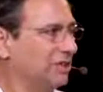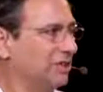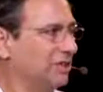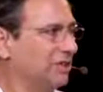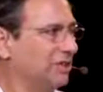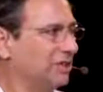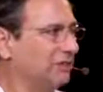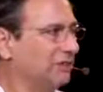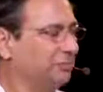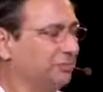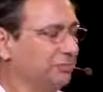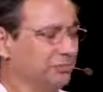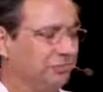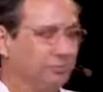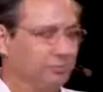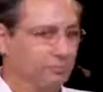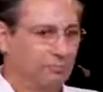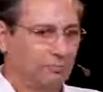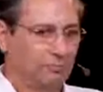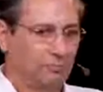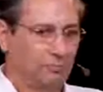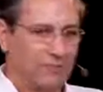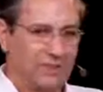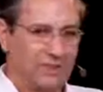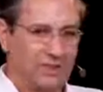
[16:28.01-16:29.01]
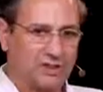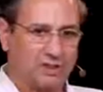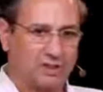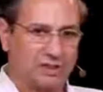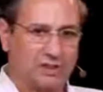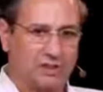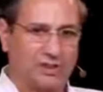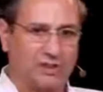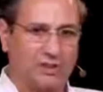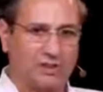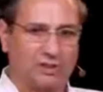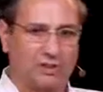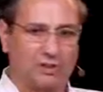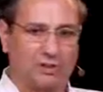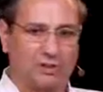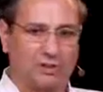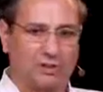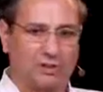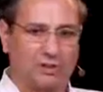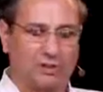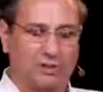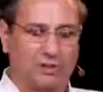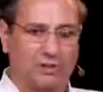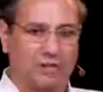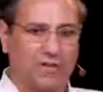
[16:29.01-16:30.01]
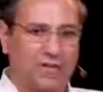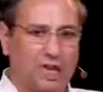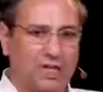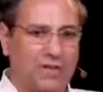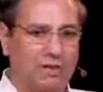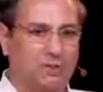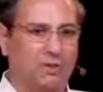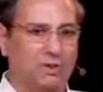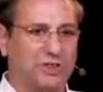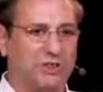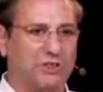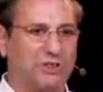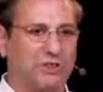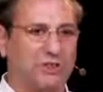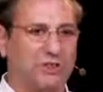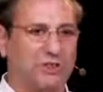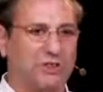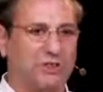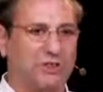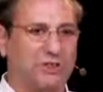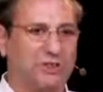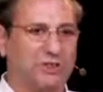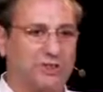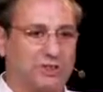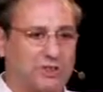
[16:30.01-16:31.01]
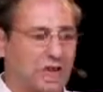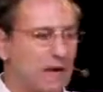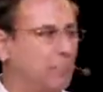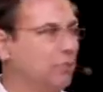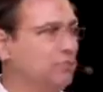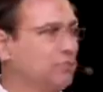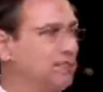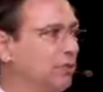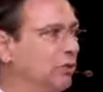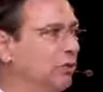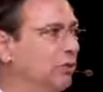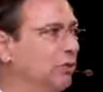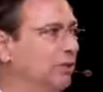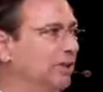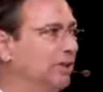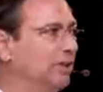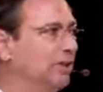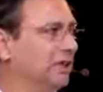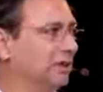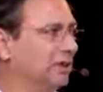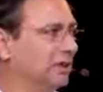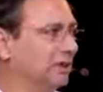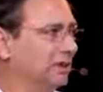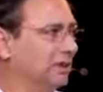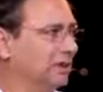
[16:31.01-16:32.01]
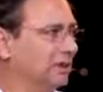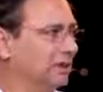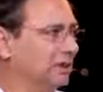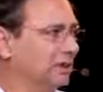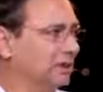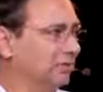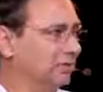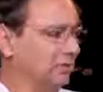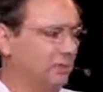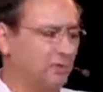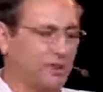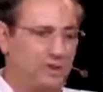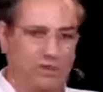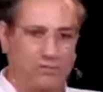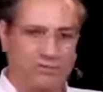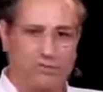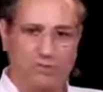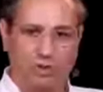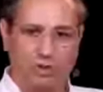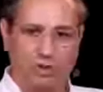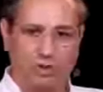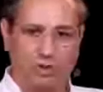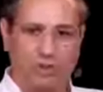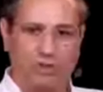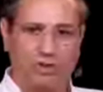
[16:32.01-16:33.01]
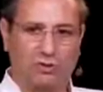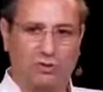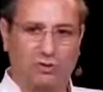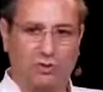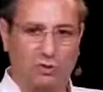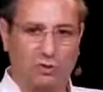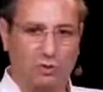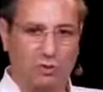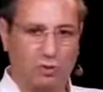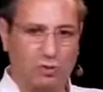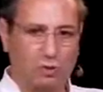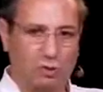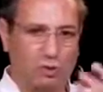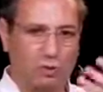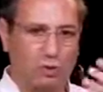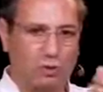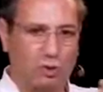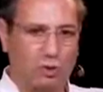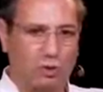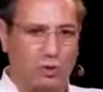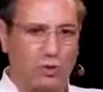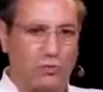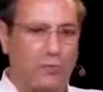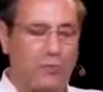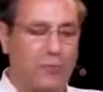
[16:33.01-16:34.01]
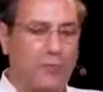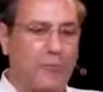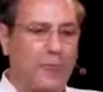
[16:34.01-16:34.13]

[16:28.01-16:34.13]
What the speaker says: And so I think the atmosphere is absolutely for the FPGA to grow.